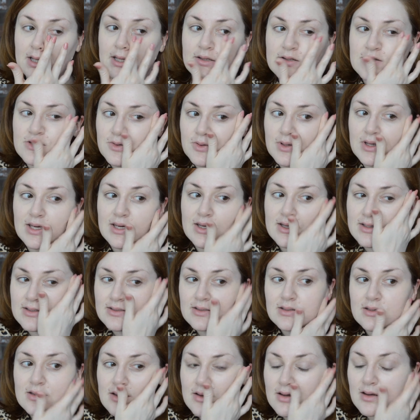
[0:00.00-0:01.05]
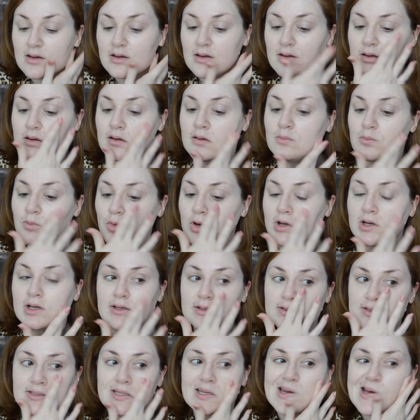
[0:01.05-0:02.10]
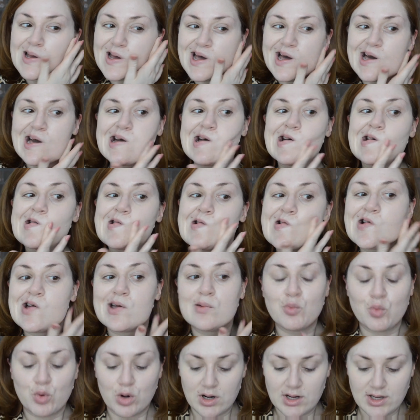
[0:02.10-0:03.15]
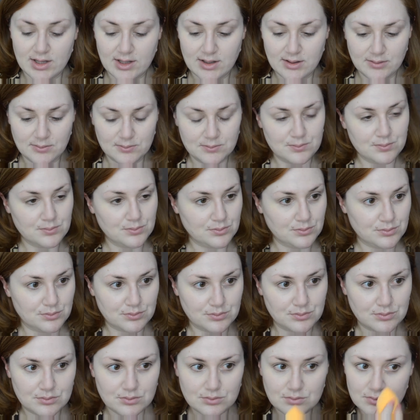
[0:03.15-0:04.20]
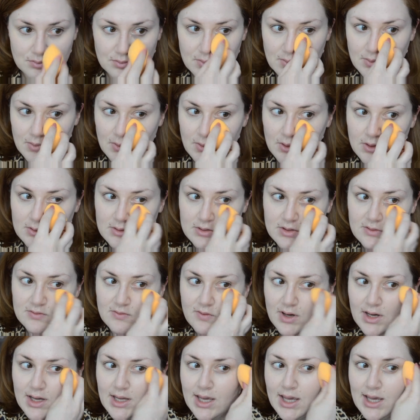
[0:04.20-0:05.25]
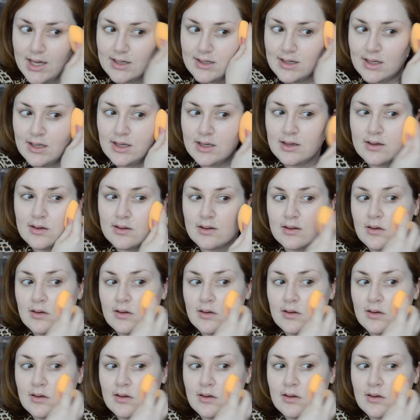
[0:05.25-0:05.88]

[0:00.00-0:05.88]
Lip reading: doing it mornings that I'm working, which is very handy.